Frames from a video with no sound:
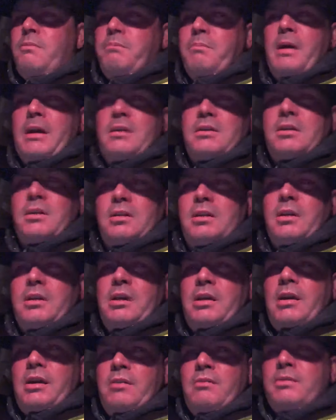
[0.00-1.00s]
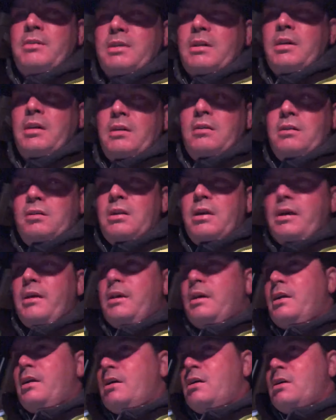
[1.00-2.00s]
Basically, it was kind of
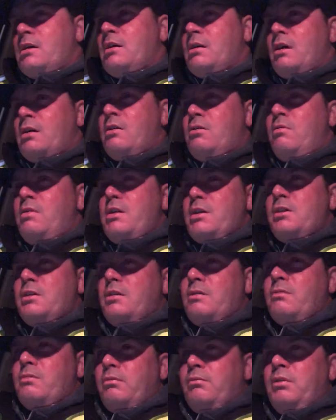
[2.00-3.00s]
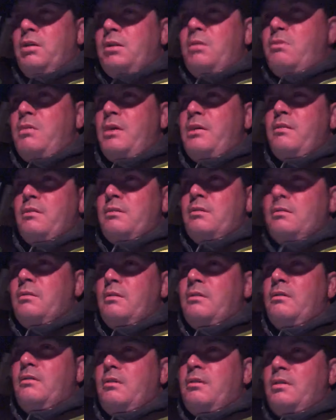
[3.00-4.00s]
like a question I really wasn't
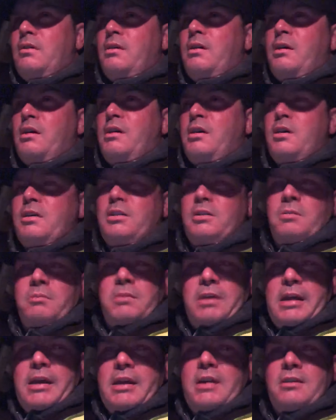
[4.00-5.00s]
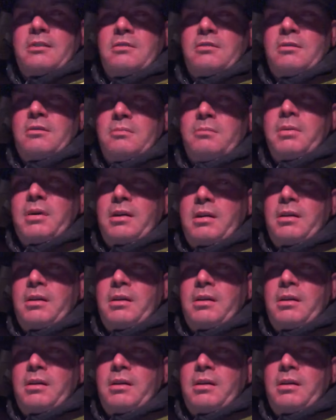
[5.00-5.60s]
accustomed to answering, but